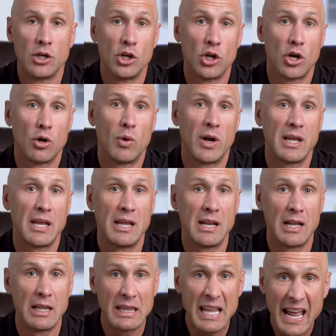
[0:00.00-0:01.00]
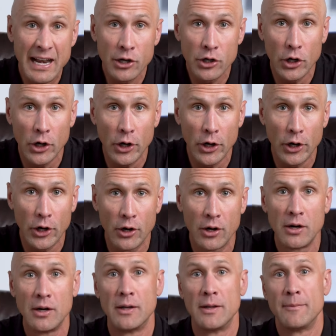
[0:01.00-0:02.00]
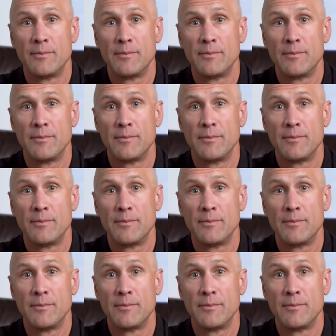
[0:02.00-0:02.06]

You're going to want to get a lender.